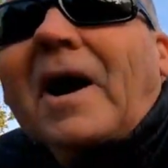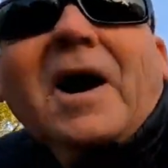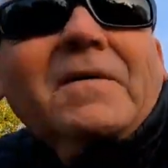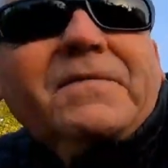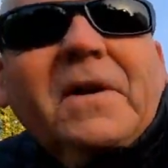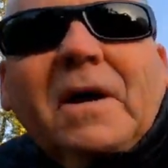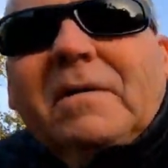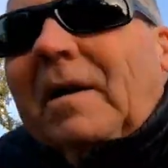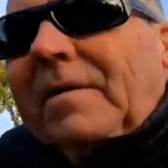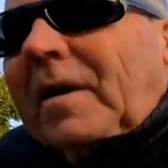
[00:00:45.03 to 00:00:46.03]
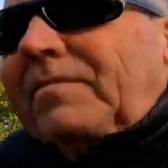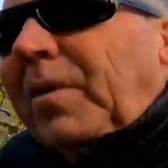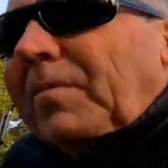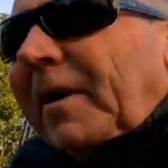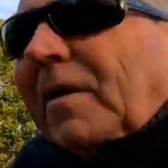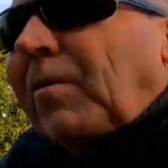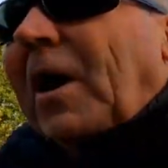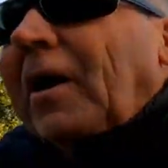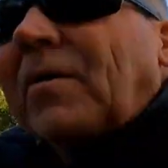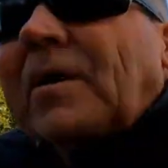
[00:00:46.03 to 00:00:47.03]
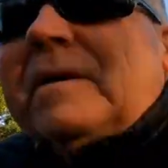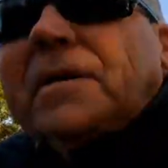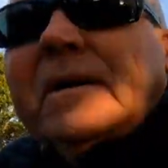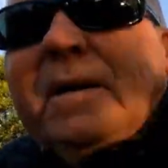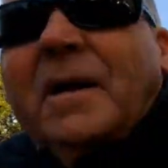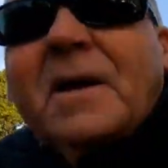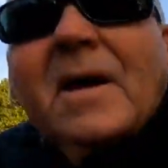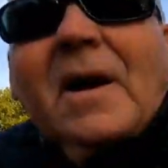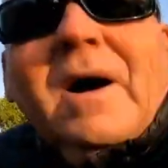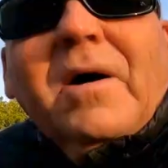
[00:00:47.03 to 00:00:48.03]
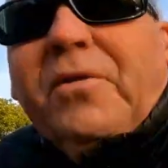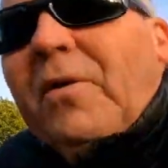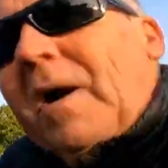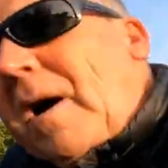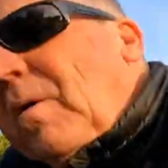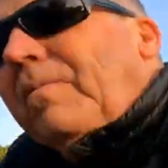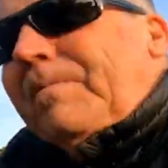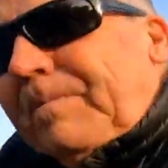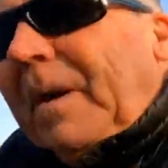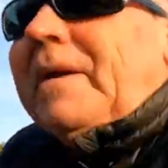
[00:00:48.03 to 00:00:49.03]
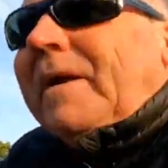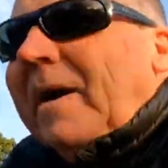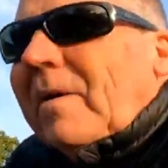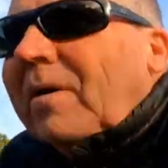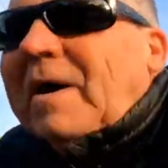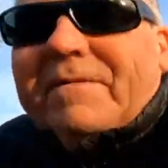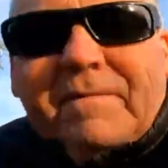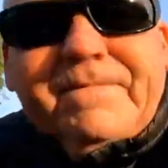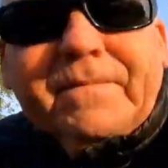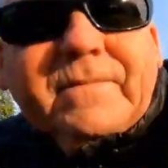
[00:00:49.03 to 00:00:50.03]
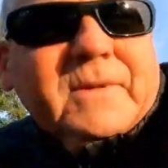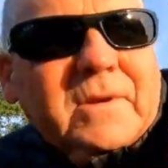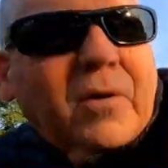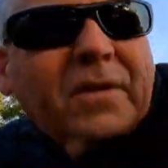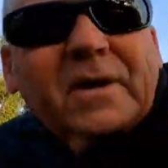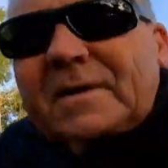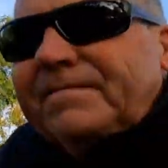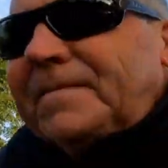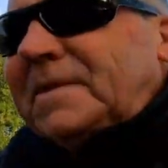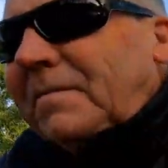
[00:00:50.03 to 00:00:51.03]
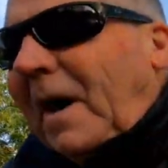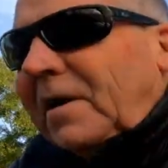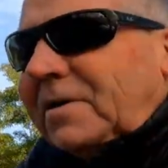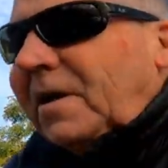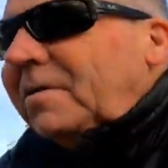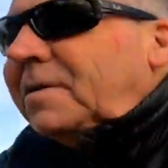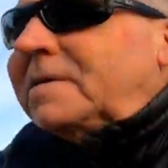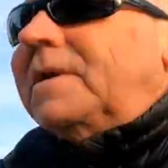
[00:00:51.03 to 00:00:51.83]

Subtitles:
after, I don't know, probably a while. I thought, oh bloody hell, I haven't got the tomatoes.